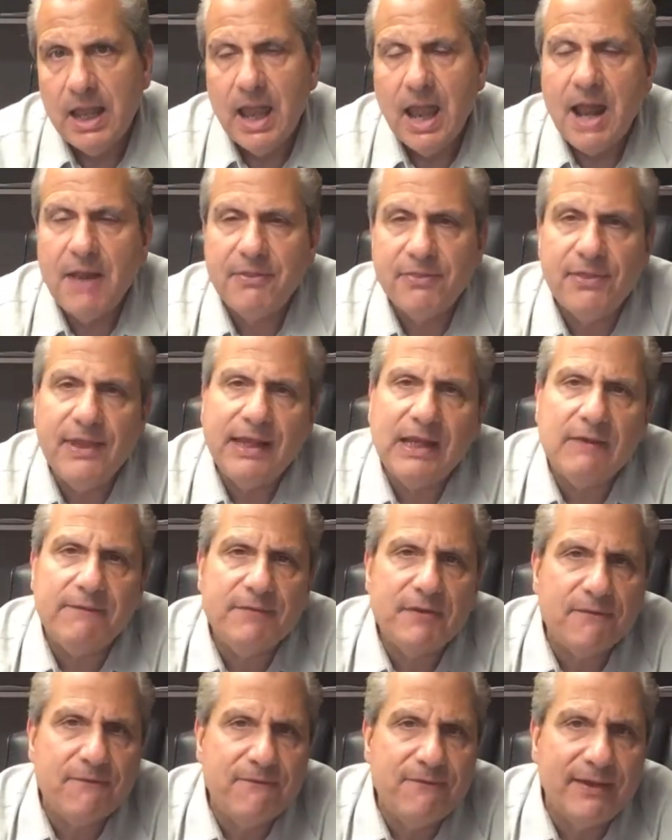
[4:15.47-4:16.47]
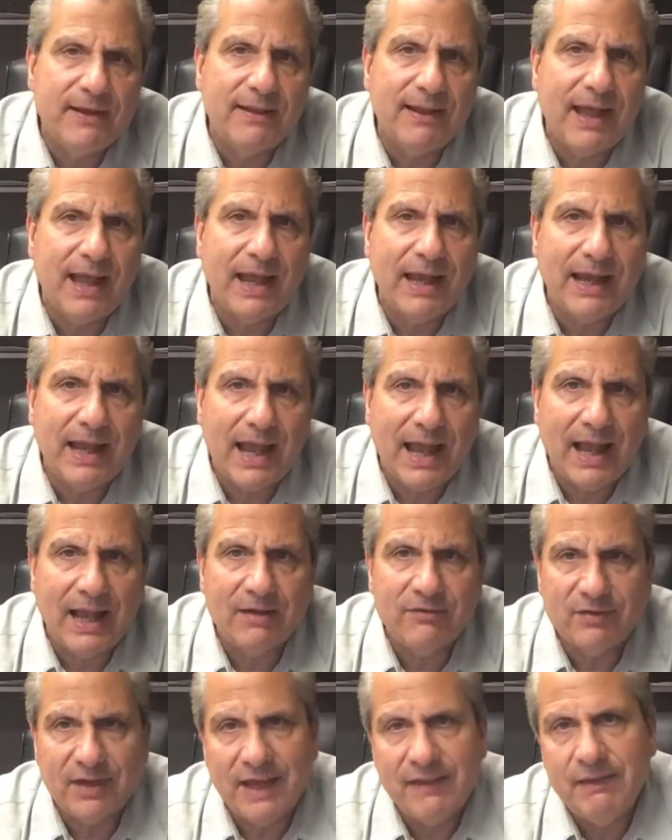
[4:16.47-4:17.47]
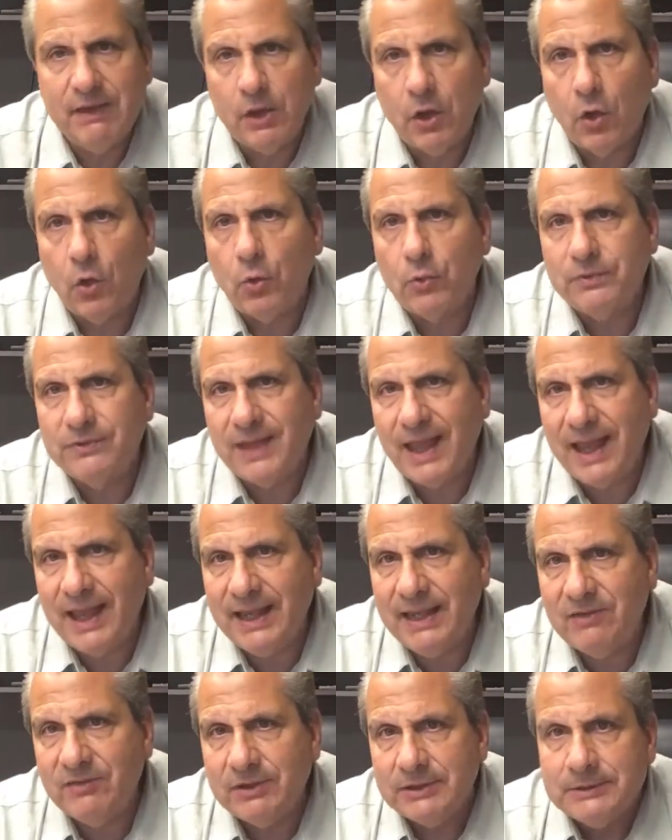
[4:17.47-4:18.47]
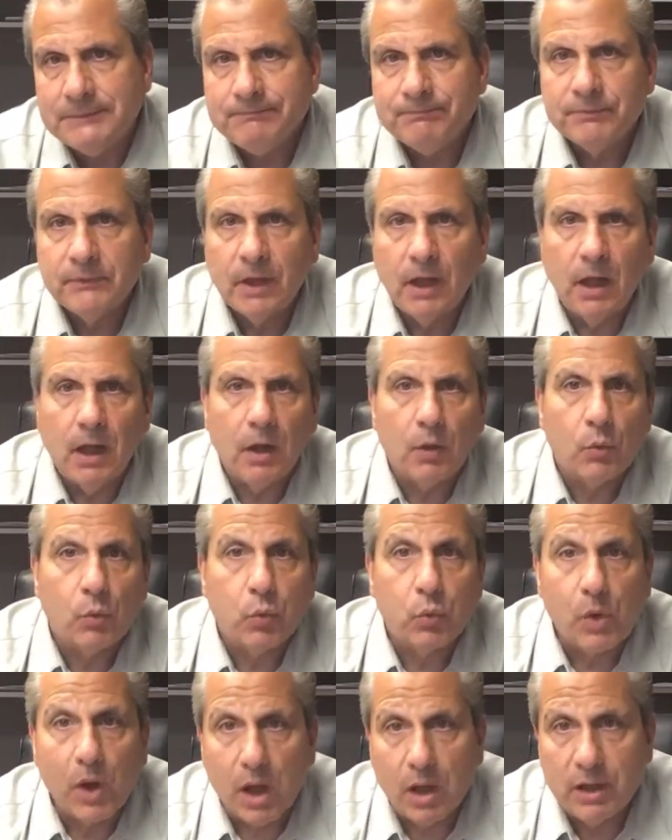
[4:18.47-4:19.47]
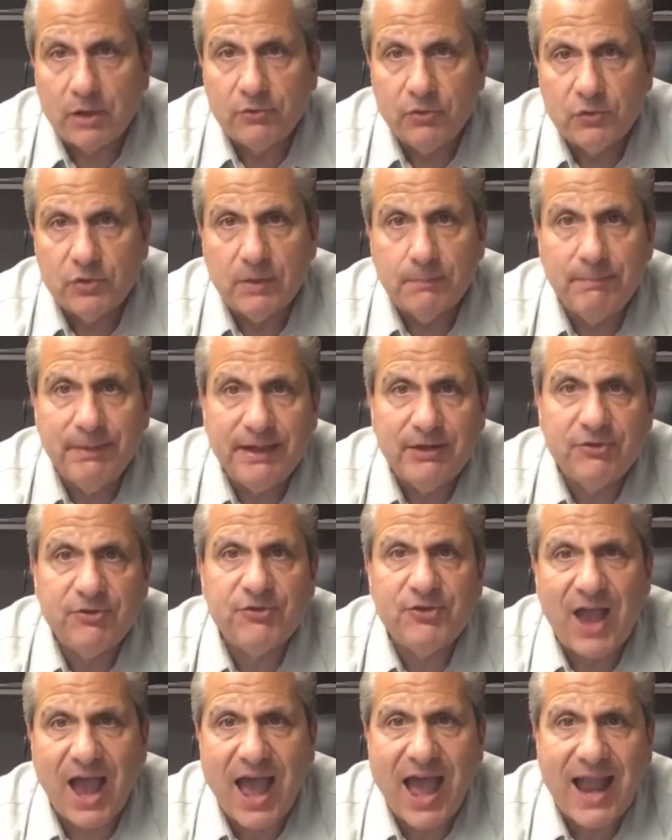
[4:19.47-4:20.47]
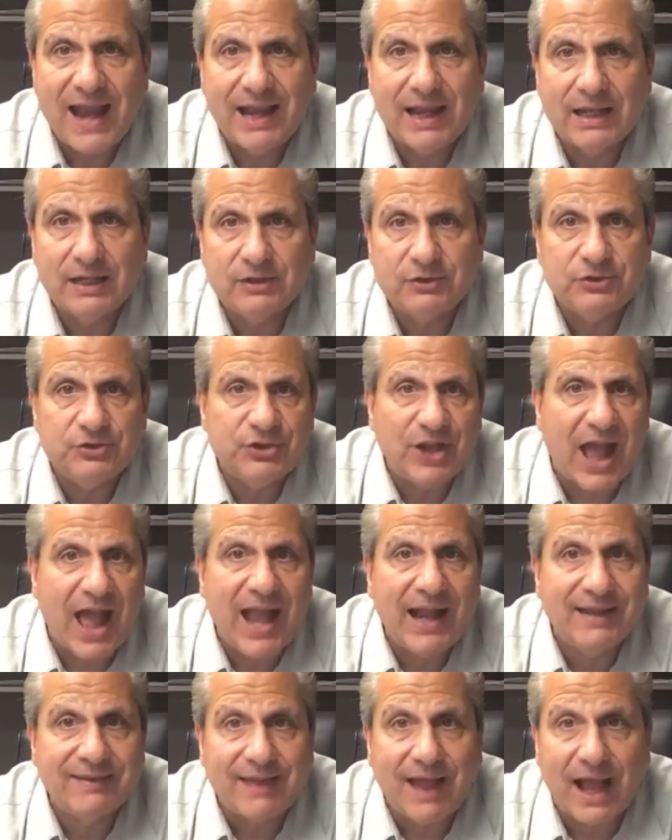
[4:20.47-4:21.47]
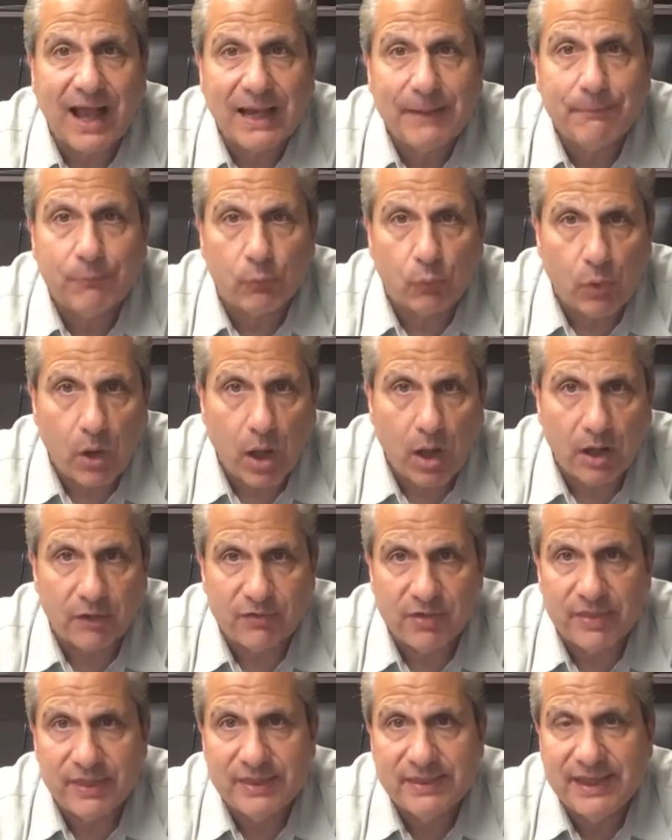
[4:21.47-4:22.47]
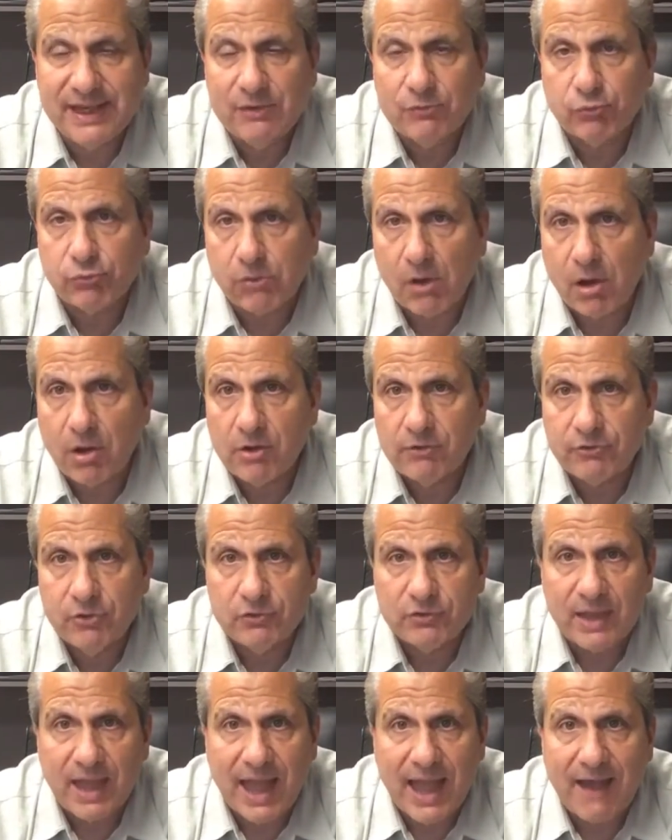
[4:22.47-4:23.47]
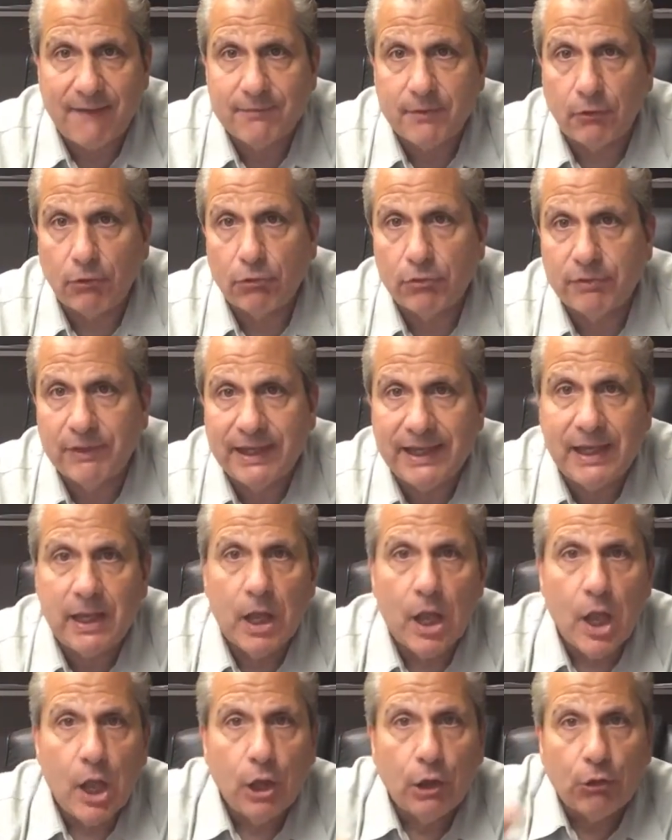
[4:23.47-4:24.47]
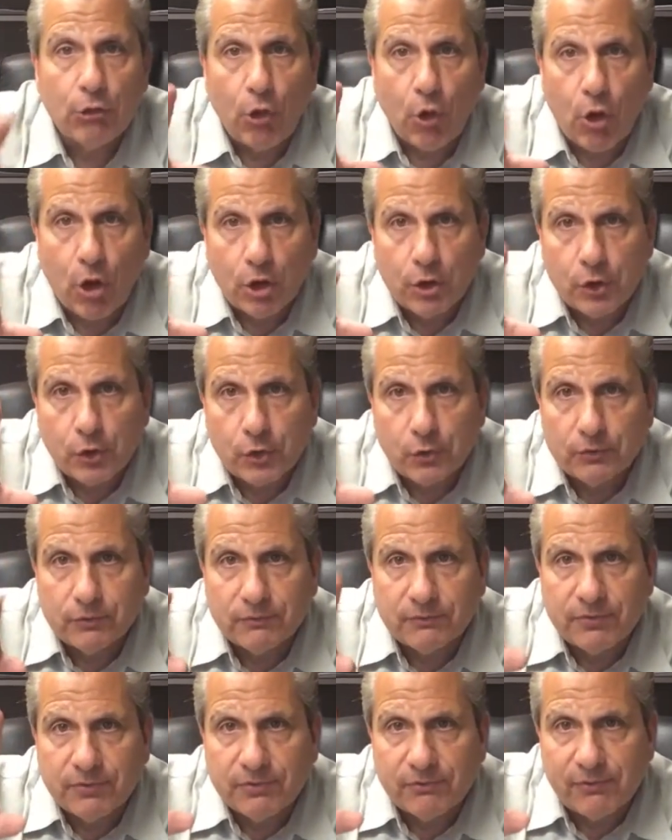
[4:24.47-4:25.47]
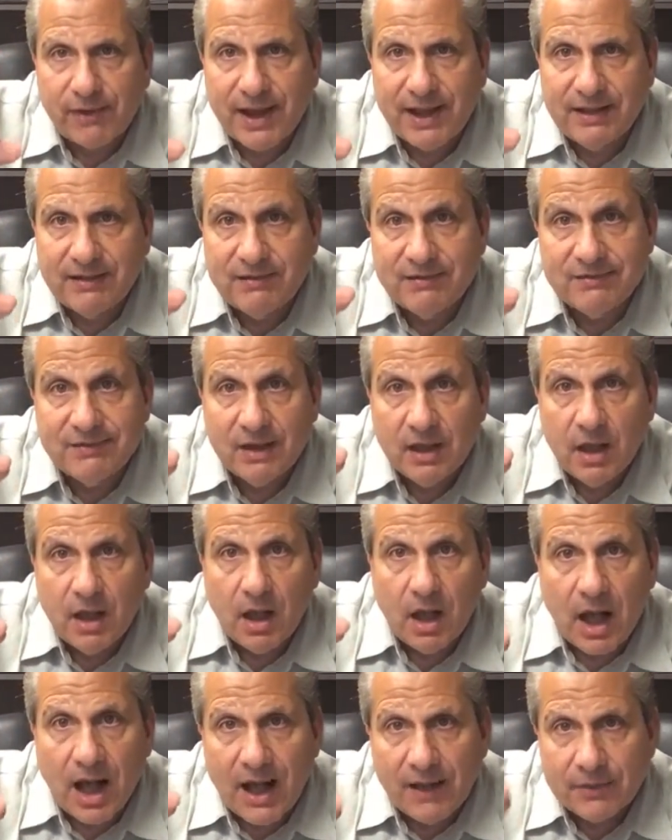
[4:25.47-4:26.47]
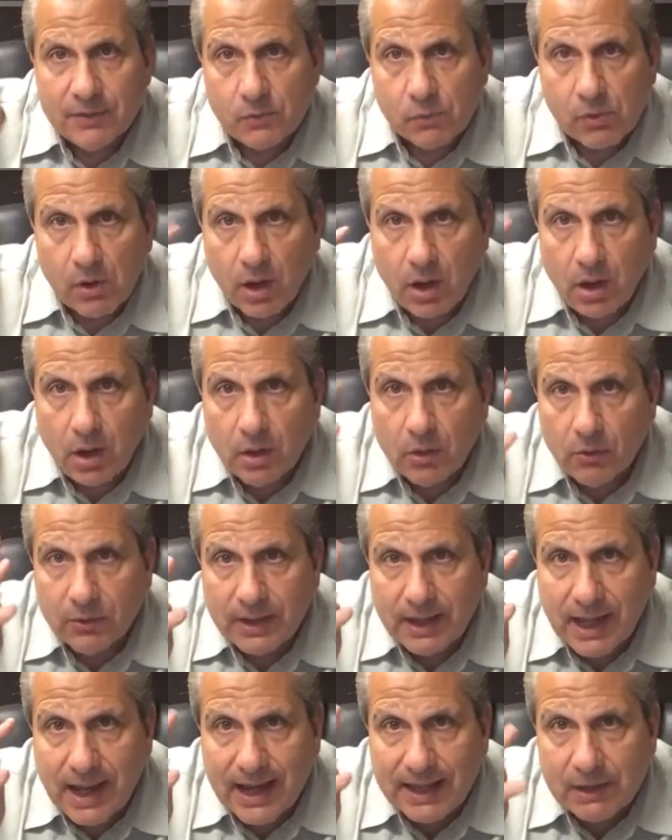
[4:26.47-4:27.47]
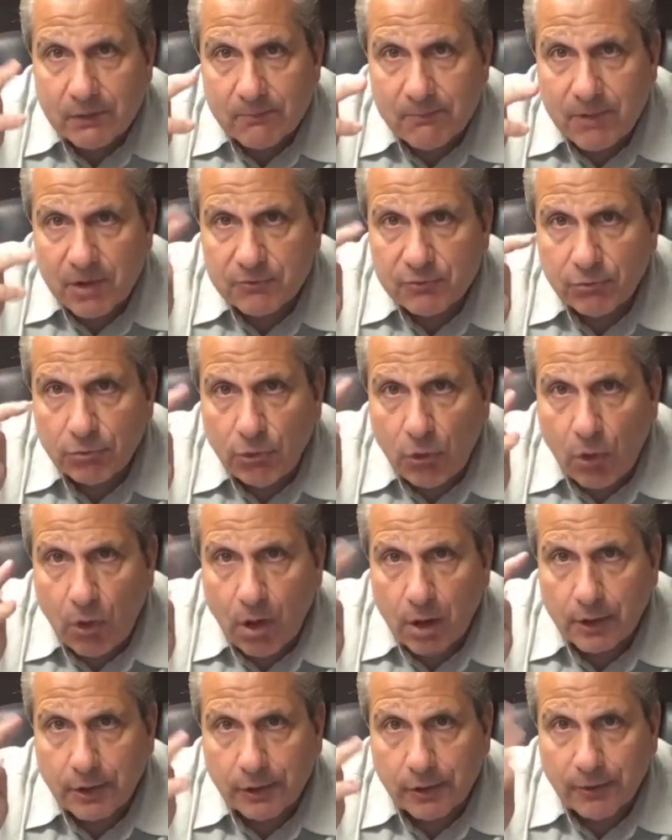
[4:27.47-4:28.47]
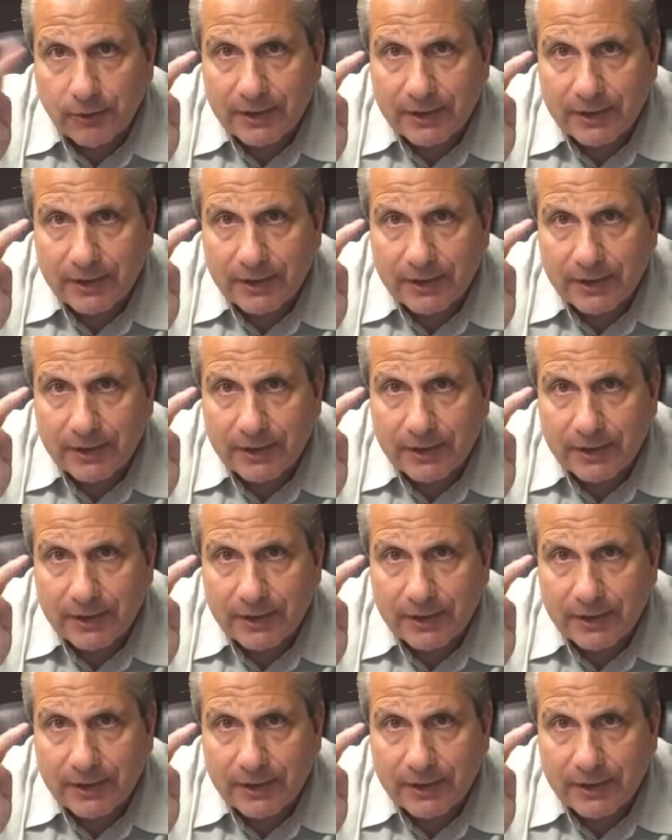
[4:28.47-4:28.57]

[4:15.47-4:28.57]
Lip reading: And think of the villi as, in the old days, rugs used to be shag type rugs, and these rugs used to have the longer threads on the rug. Okay, they're much longer.